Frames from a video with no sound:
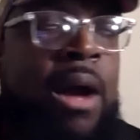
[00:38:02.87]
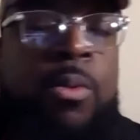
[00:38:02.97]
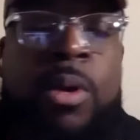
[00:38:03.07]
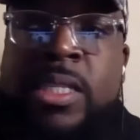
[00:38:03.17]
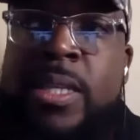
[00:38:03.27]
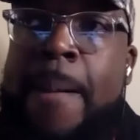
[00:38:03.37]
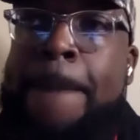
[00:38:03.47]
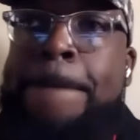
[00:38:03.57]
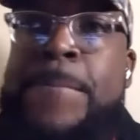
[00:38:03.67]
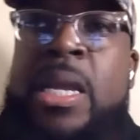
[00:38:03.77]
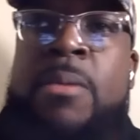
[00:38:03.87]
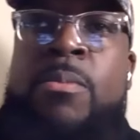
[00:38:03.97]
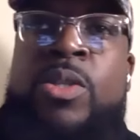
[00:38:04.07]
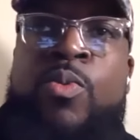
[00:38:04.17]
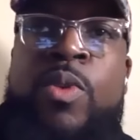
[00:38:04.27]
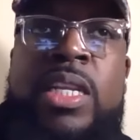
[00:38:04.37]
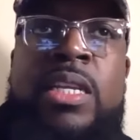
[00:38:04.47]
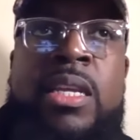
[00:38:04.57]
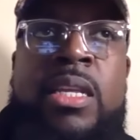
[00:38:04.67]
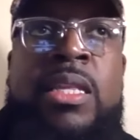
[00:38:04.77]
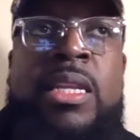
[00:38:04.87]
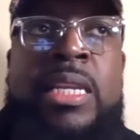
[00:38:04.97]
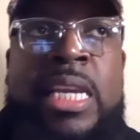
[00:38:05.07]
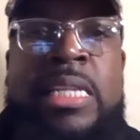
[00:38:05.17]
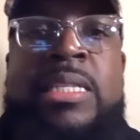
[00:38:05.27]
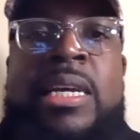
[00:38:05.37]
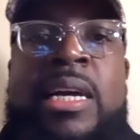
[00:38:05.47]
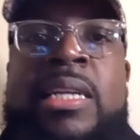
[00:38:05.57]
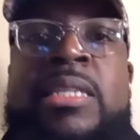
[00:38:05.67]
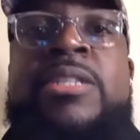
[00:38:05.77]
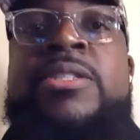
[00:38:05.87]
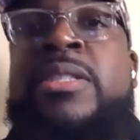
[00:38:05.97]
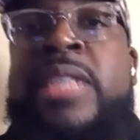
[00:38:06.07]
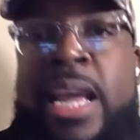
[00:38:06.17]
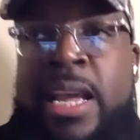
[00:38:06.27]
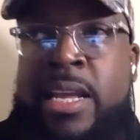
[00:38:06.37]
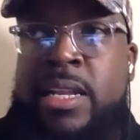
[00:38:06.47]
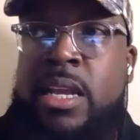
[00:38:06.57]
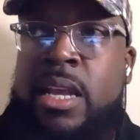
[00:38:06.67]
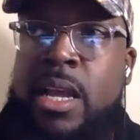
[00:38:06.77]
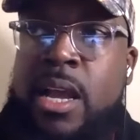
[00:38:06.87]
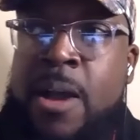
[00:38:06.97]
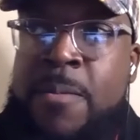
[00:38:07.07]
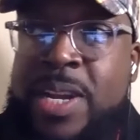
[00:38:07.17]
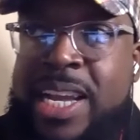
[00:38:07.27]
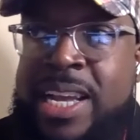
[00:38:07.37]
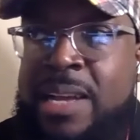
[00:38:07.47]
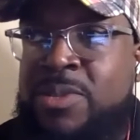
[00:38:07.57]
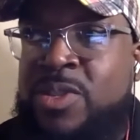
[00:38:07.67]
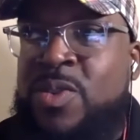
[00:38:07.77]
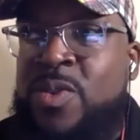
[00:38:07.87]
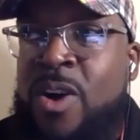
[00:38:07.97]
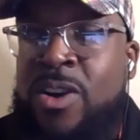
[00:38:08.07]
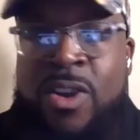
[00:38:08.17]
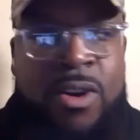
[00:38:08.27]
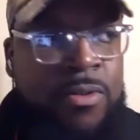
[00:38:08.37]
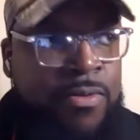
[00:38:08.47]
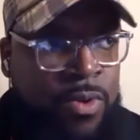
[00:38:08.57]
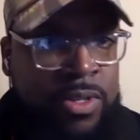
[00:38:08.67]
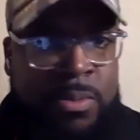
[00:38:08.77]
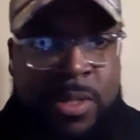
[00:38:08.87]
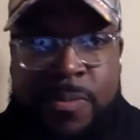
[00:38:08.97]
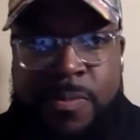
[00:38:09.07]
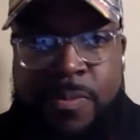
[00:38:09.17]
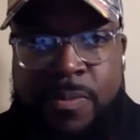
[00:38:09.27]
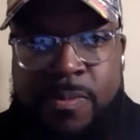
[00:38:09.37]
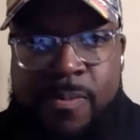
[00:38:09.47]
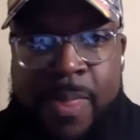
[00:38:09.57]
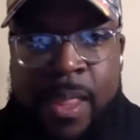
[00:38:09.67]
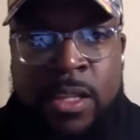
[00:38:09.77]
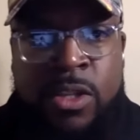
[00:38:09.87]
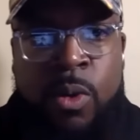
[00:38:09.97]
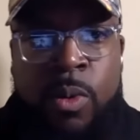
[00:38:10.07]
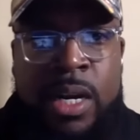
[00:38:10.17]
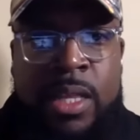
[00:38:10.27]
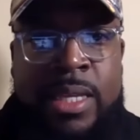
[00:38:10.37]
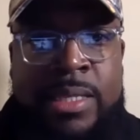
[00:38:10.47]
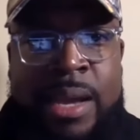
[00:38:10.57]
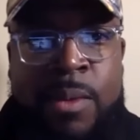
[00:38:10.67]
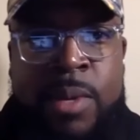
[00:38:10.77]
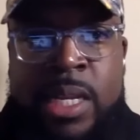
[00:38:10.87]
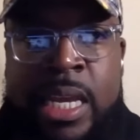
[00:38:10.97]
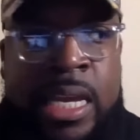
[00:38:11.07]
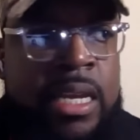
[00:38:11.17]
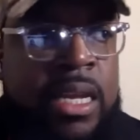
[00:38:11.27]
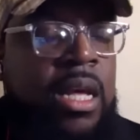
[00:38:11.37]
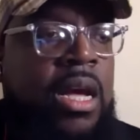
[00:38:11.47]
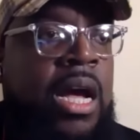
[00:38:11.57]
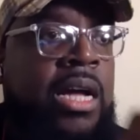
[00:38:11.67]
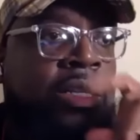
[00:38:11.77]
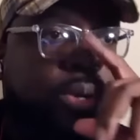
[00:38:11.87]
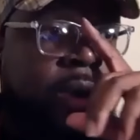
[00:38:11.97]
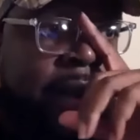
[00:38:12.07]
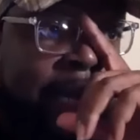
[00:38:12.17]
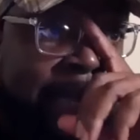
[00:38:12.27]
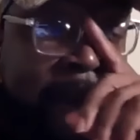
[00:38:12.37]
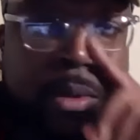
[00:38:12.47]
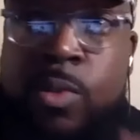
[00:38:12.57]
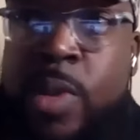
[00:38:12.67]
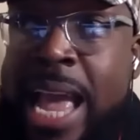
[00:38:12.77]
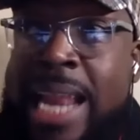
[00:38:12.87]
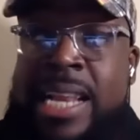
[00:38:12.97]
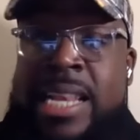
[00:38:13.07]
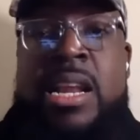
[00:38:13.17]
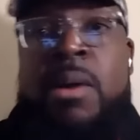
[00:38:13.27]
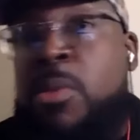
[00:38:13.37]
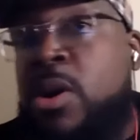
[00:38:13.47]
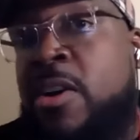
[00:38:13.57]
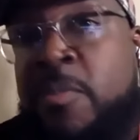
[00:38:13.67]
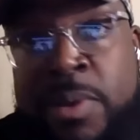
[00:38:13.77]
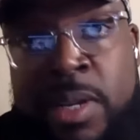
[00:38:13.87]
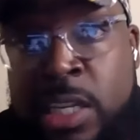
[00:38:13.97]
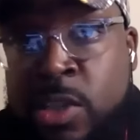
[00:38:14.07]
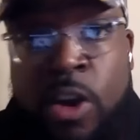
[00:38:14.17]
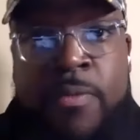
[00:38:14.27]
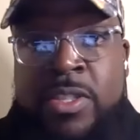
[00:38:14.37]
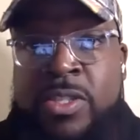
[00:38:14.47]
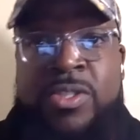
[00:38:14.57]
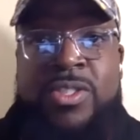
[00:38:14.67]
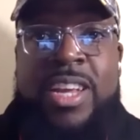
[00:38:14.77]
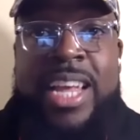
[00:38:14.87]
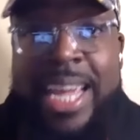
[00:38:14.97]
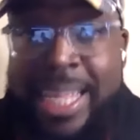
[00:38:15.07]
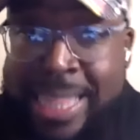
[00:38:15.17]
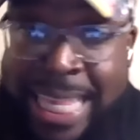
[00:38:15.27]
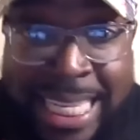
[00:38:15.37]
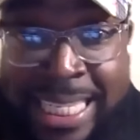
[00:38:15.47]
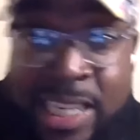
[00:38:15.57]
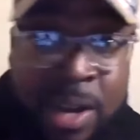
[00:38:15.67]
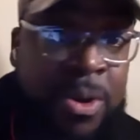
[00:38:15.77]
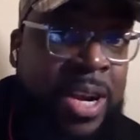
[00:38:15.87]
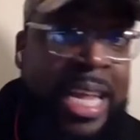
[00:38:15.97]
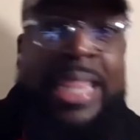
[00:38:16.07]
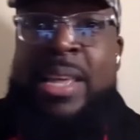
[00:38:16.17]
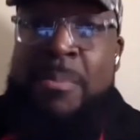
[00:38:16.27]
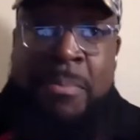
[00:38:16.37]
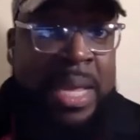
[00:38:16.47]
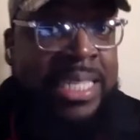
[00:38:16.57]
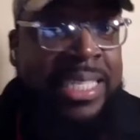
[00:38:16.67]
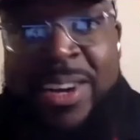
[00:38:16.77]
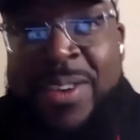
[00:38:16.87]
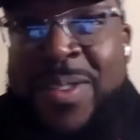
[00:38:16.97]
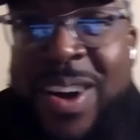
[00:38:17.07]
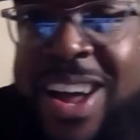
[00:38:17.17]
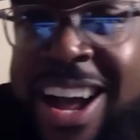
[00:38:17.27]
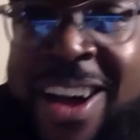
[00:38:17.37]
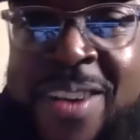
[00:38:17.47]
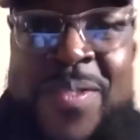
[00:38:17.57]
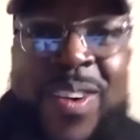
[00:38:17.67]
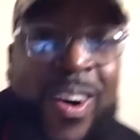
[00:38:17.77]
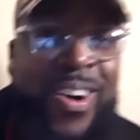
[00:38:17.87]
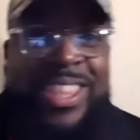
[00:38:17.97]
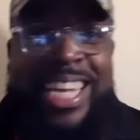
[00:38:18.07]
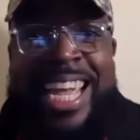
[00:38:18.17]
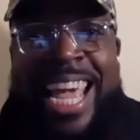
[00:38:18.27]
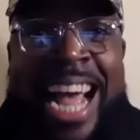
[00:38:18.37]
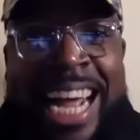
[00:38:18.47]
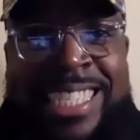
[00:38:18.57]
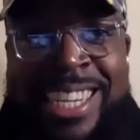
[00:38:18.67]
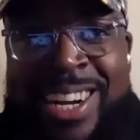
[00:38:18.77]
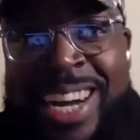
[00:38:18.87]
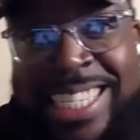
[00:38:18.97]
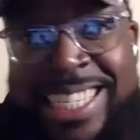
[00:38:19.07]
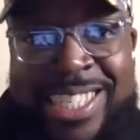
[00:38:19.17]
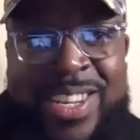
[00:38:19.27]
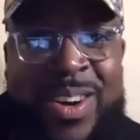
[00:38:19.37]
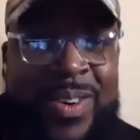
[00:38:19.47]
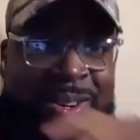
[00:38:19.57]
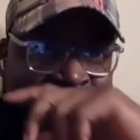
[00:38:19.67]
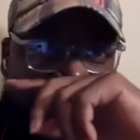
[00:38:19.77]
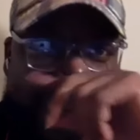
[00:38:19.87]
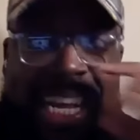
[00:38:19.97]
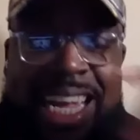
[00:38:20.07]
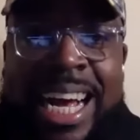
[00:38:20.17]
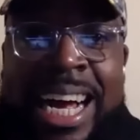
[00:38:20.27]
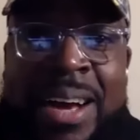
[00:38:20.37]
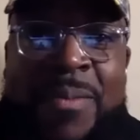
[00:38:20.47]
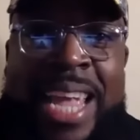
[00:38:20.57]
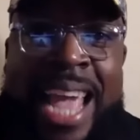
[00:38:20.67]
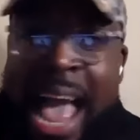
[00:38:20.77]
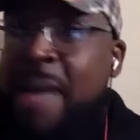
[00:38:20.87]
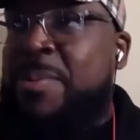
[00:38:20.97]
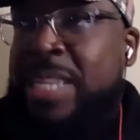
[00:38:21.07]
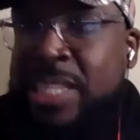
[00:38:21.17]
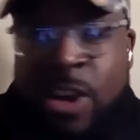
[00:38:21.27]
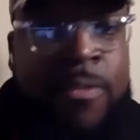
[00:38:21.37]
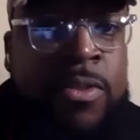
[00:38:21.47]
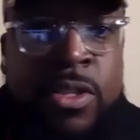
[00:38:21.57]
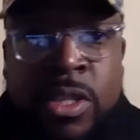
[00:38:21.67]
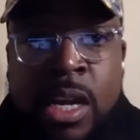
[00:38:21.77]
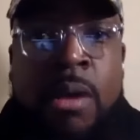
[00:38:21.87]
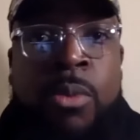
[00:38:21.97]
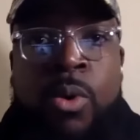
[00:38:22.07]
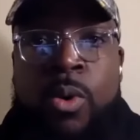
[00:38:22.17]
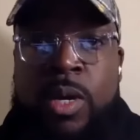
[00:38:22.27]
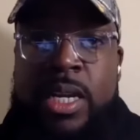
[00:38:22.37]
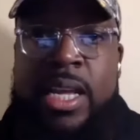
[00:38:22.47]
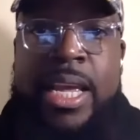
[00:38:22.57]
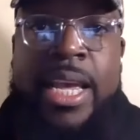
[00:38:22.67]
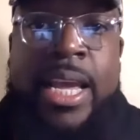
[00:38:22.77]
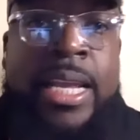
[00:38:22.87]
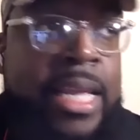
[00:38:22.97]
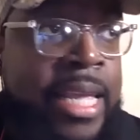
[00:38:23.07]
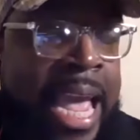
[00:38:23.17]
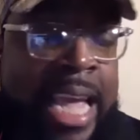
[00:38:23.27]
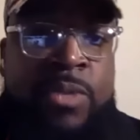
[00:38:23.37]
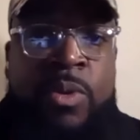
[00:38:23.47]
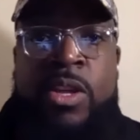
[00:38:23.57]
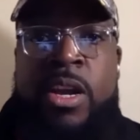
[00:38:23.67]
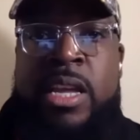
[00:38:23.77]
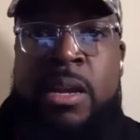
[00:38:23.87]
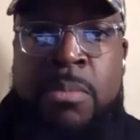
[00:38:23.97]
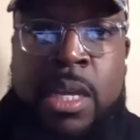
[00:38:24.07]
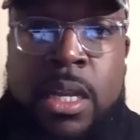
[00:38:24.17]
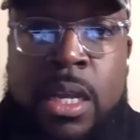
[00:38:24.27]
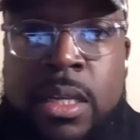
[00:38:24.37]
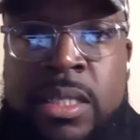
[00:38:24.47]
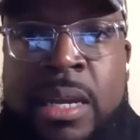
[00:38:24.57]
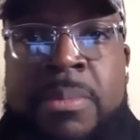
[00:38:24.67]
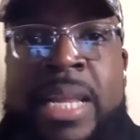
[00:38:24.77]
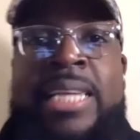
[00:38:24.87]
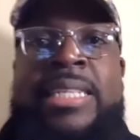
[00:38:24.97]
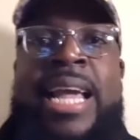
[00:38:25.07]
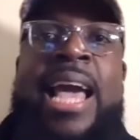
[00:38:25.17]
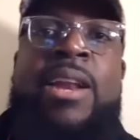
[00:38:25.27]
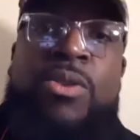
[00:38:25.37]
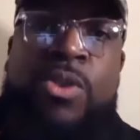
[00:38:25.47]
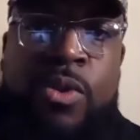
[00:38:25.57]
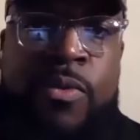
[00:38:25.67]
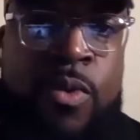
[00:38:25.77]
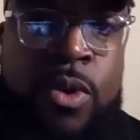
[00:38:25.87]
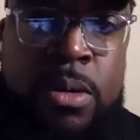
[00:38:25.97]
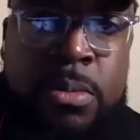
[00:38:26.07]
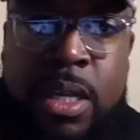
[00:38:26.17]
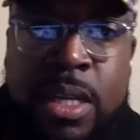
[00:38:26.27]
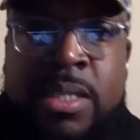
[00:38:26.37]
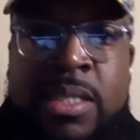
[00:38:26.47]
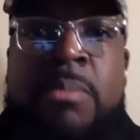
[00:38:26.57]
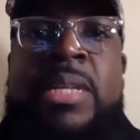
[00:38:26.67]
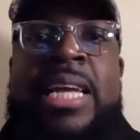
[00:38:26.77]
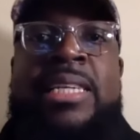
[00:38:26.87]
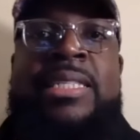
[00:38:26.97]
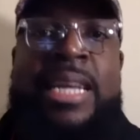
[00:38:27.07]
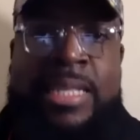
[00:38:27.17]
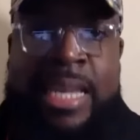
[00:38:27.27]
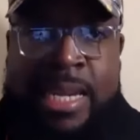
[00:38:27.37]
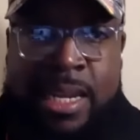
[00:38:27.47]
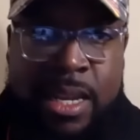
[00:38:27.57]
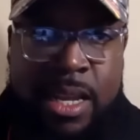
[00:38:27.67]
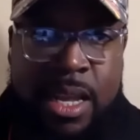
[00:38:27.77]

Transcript: out was um, was really the the need to understand um, when it comes to our law enforcement. And so one of the things that we did uh, during that time was we had a number of police officers this summer in the midst of of all the chaos and craziness going on uh, we had police officers come on and engage with our young men some days they had on uniforms some days they didn't